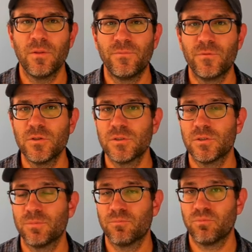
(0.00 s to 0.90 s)
the
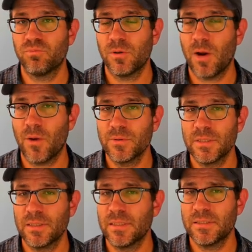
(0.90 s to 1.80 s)
first
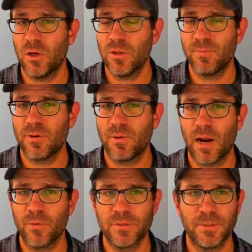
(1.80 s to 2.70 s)
prerequisite is the only
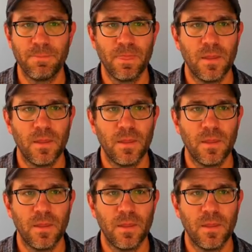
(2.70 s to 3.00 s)
prerequisite.